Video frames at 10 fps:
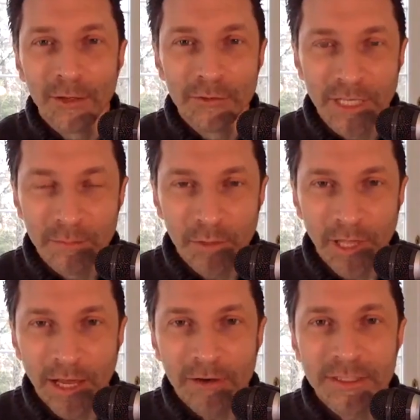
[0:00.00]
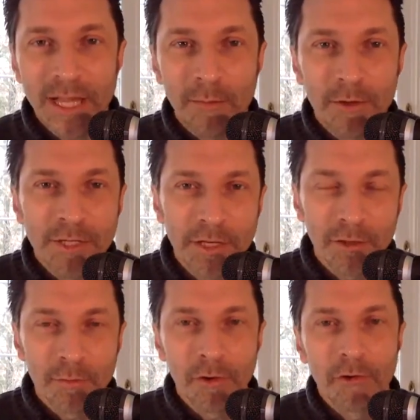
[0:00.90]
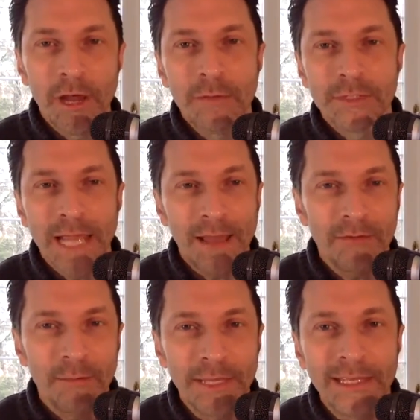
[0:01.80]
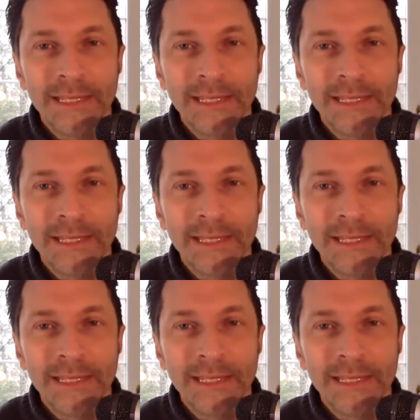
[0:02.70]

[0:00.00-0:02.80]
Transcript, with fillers: losing players. Now, particular programs have to be